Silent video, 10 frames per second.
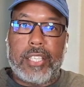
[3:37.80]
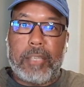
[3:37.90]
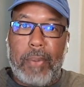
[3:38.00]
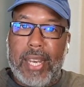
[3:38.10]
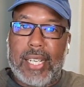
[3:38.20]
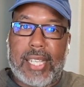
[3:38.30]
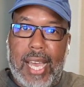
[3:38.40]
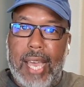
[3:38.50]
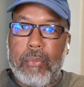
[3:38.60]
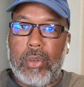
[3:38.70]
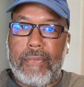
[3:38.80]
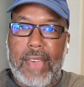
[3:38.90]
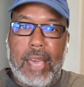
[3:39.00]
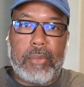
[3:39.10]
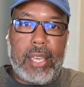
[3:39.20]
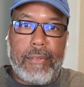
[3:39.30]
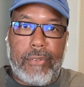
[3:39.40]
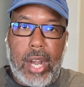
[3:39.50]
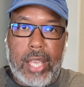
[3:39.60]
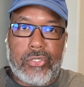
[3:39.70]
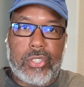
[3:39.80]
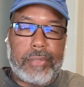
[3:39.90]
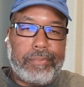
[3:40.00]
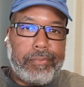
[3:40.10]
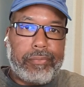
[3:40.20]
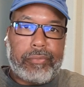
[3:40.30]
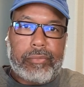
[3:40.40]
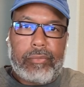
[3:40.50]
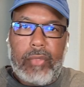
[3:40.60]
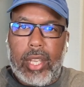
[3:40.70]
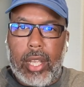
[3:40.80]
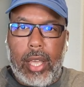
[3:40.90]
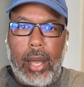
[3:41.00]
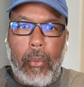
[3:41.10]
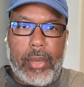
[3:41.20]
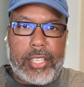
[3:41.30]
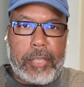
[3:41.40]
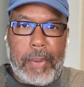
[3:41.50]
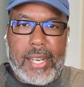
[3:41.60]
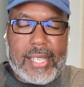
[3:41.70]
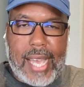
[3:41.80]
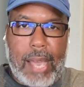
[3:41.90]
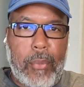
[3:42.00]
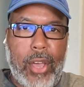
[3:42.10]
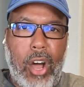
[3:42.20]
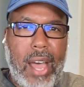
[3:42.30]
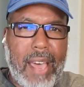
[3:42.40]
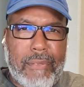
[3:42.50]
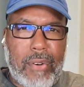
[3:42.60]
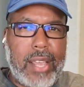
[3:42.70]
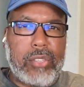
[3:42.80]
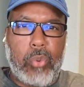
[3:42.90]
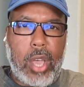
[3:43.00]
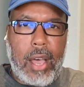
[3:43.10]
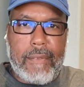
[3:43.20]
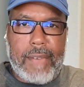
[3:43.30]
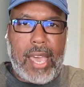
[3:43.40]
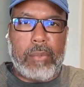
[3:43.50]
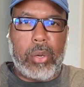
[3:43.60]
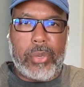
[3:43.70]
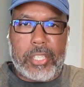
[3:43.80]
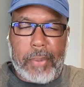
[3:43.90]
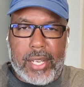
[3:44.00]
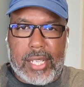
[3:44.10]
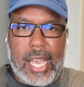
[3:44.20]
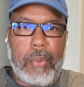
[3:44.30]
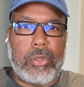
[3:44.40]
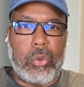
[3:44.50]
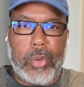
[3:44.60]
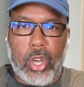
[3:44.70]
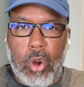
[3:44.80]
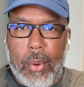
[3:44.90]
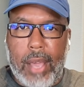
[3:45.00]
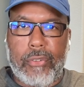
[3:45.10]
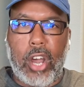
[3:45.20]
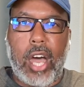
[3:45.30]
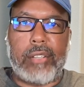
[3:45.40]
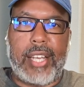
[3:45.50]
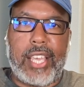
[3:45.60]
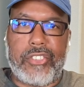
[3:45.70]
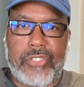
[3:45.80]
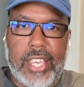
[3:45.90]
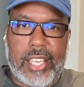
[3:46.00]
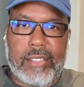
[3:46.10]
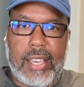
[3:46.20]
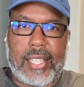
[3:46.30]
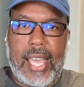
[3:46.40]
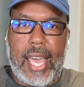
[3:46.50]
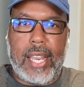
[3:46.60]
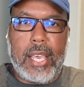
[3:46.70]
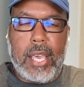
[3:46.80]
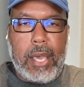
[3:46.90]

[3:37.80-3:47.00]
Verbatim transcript: Spending time with family and friends. We all have friends, we all have family, we spend time with them, we go around for holidays and things like that.